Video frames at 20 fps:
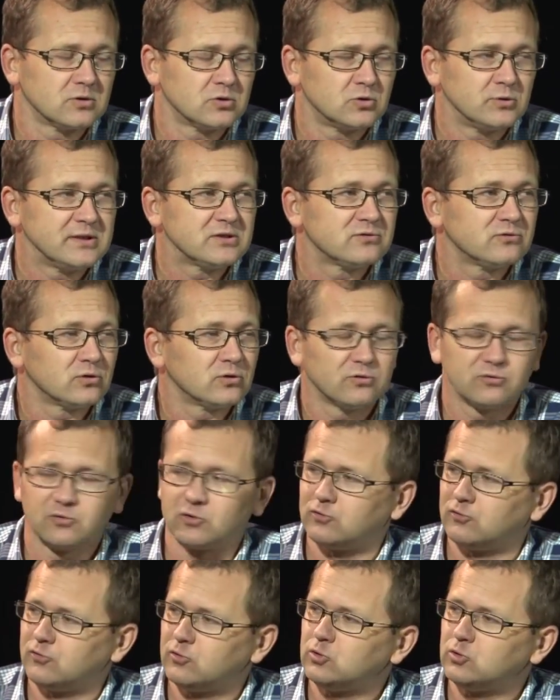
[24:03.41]
trees for
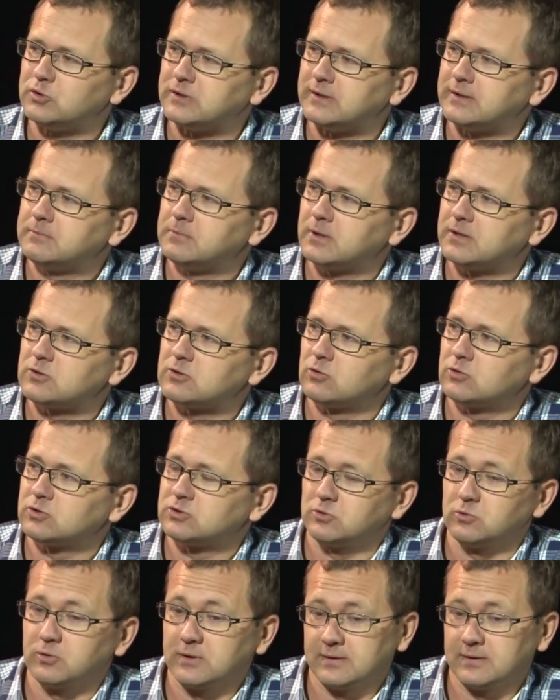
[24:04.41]
food, but
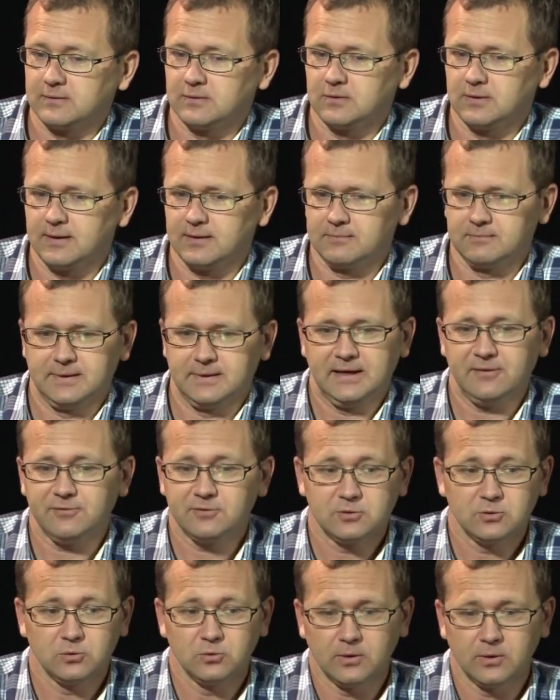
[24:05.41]
also you
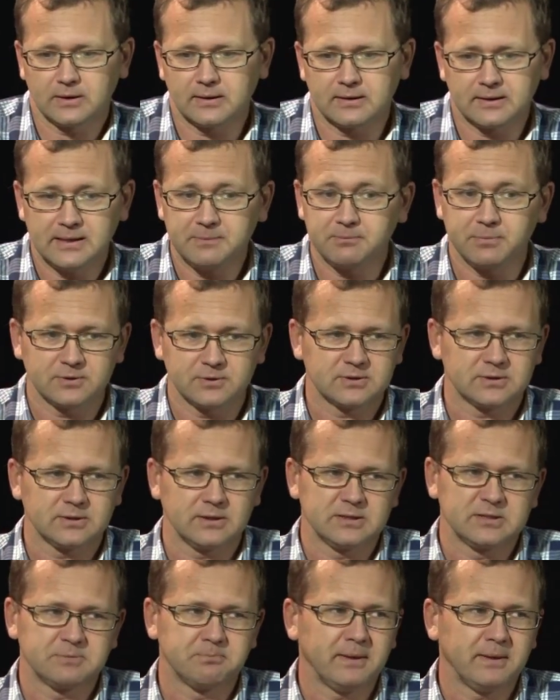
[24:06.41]
have to keep a
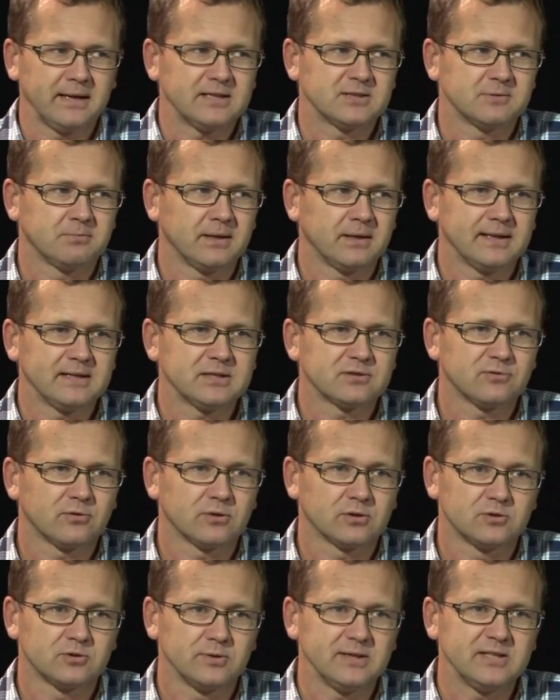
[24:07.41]
space, a place
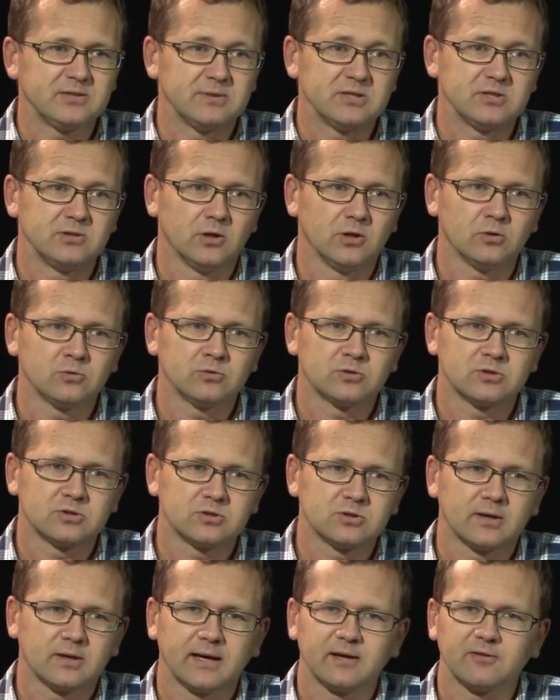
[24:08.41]
for trees which don't